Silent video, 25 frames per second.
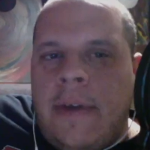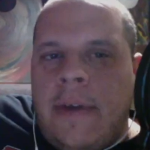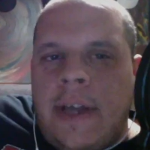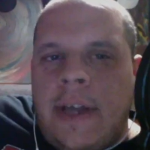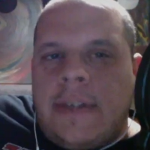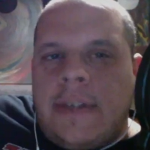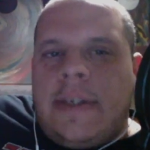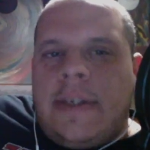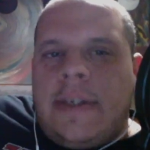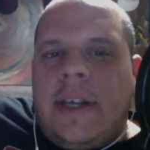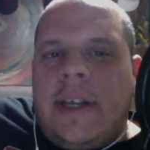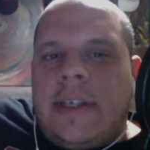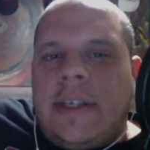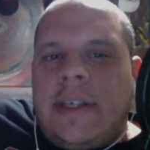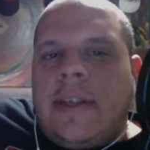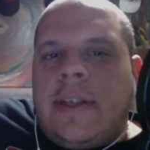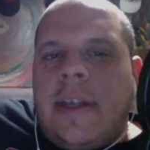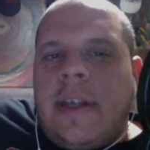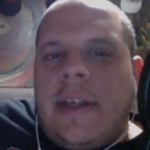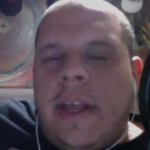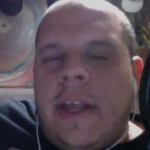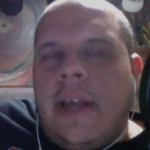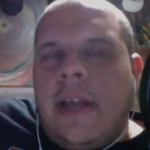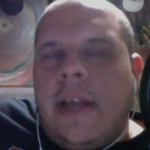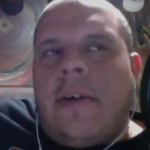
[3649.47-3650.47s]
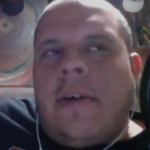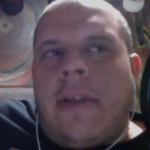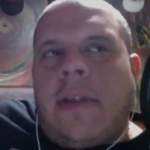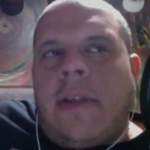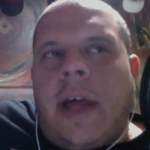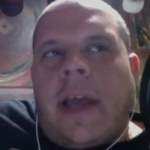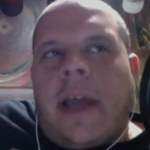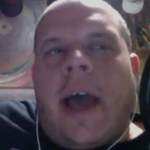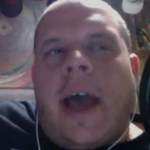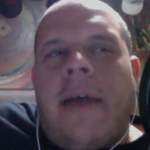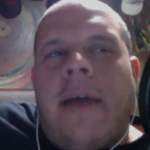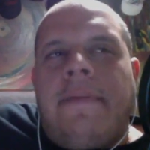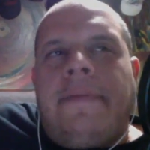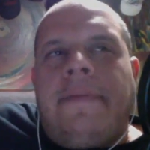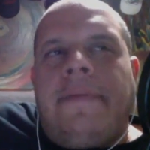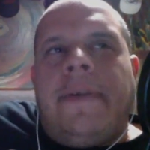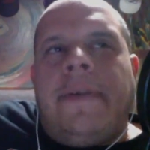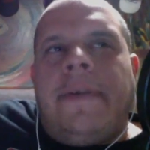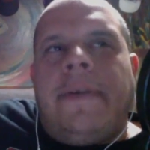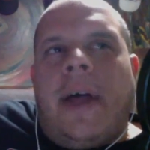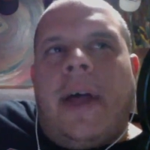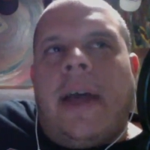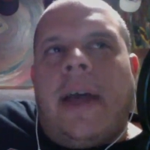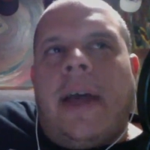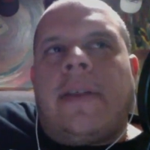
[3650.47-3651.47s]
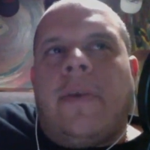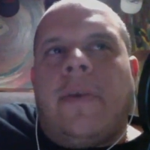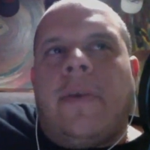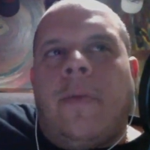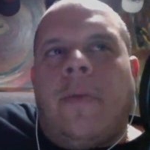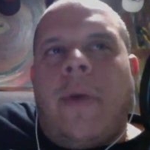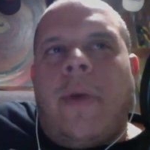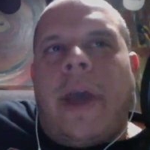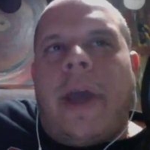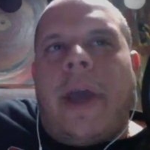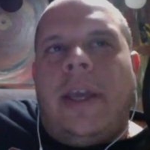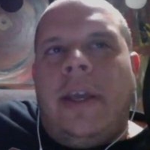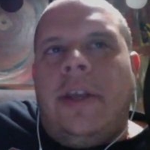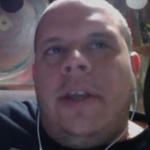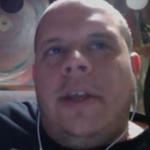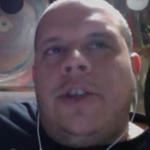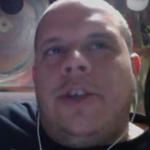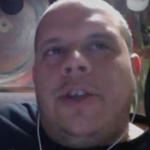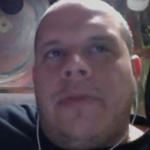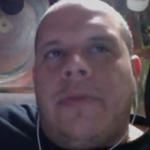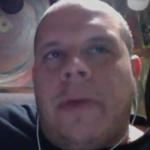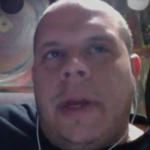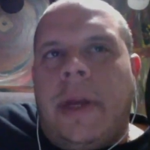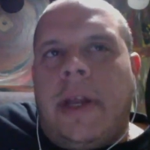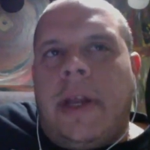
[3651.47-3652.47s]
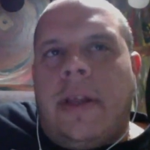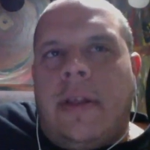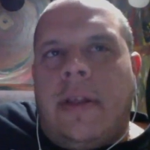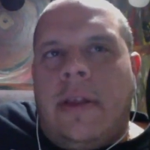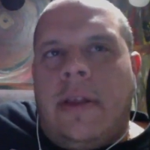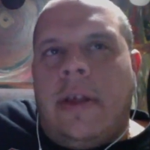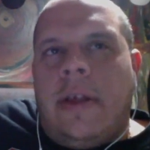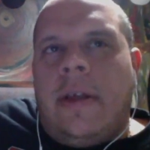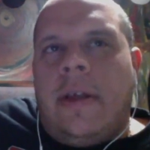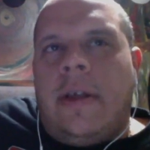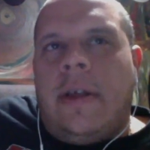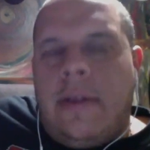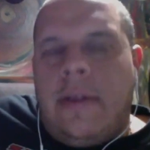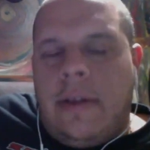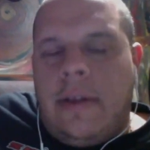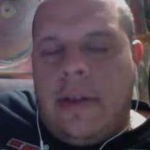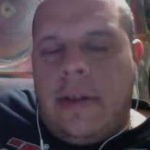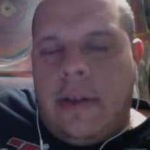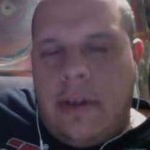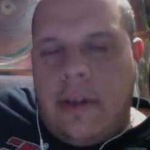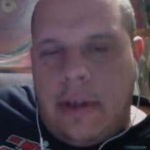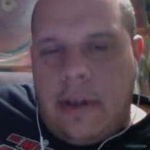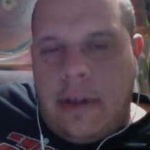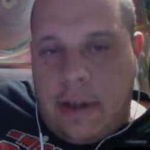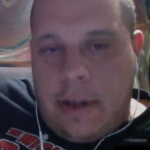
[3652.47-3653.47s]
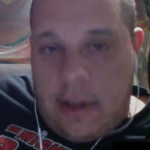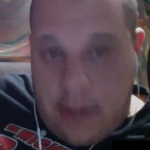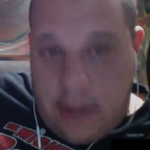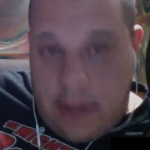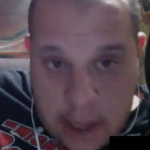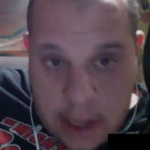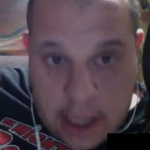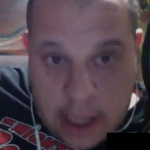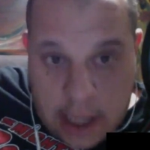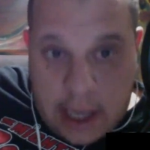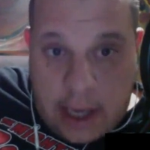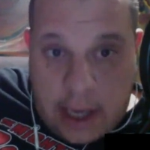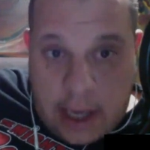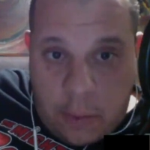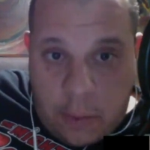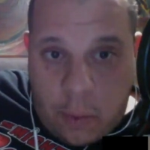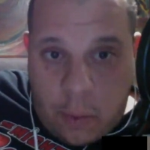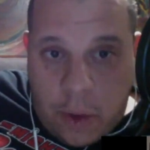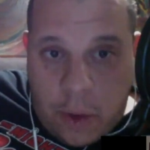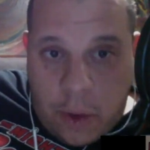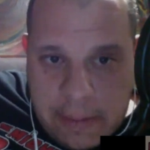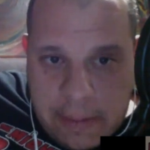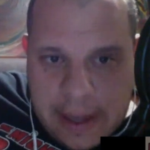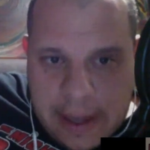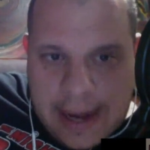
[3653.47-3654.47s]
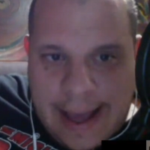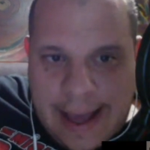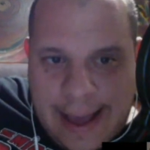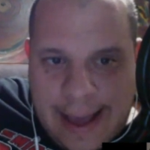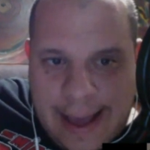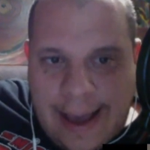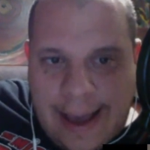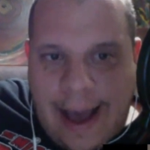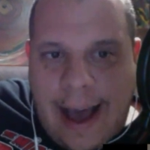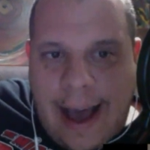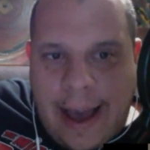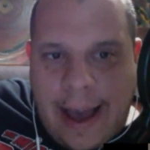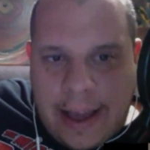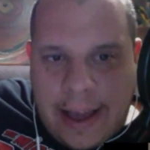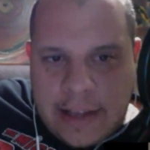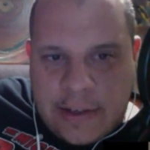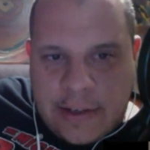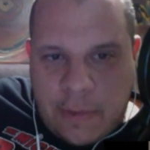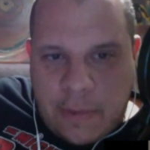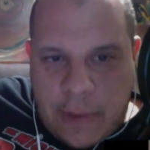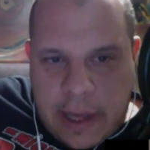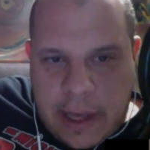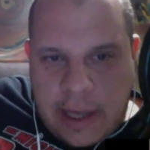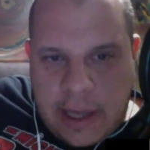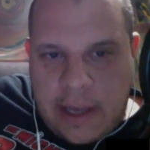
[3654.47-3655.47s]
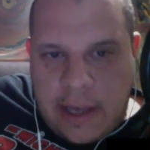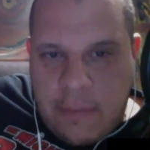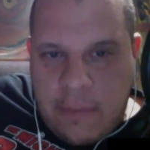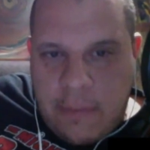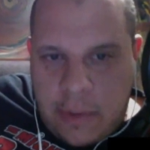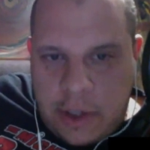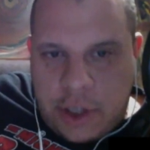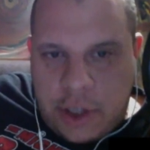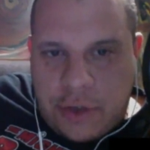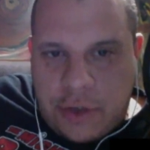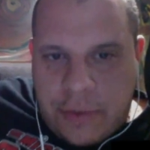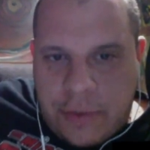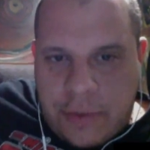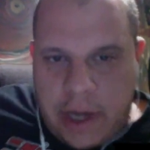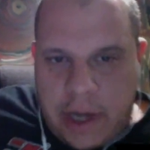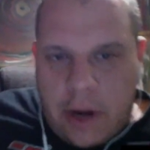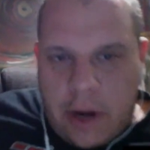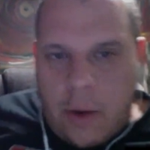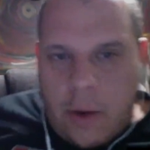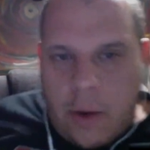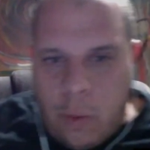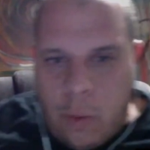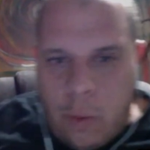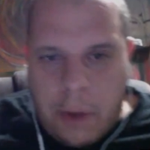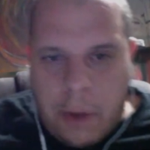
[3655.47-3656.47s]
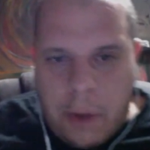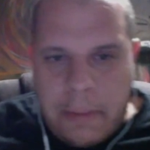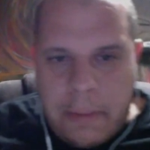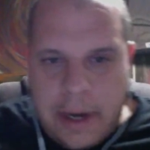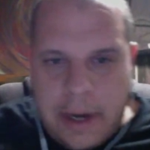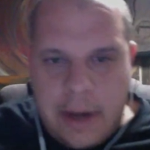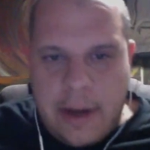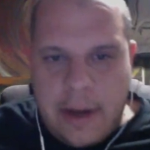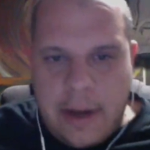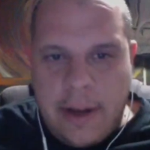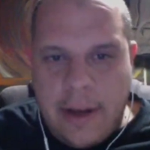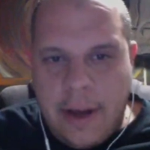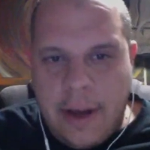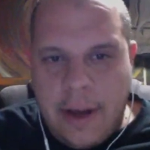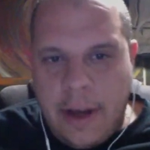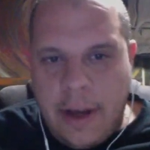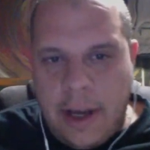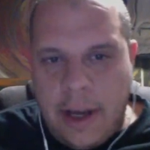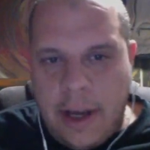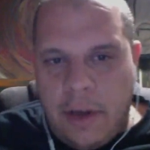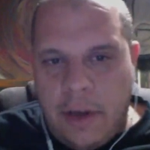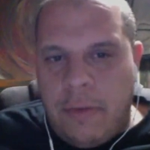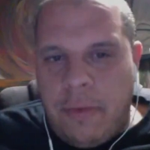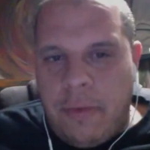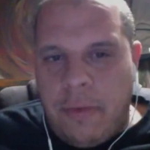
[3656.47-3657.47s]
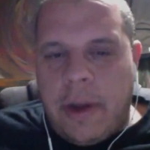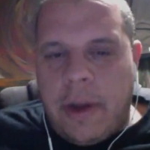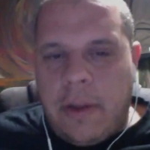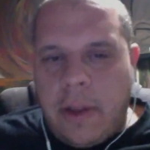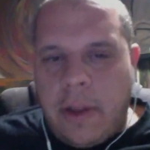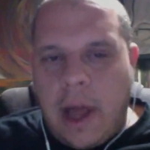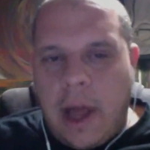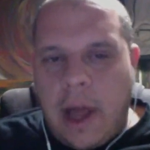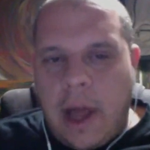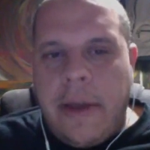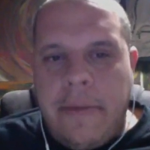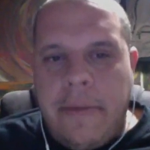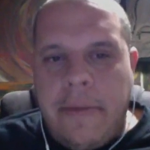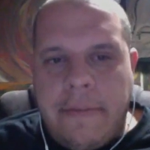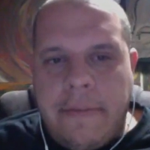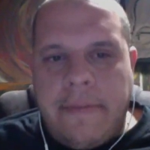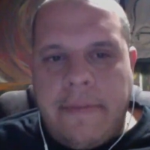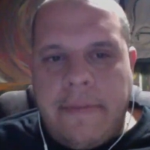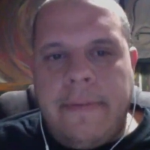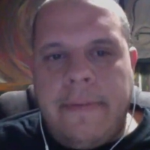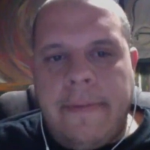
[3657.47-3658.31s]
See, this is the thing though. Like, I feel like the way he treated the women AI is the way he would treat a woman in real life.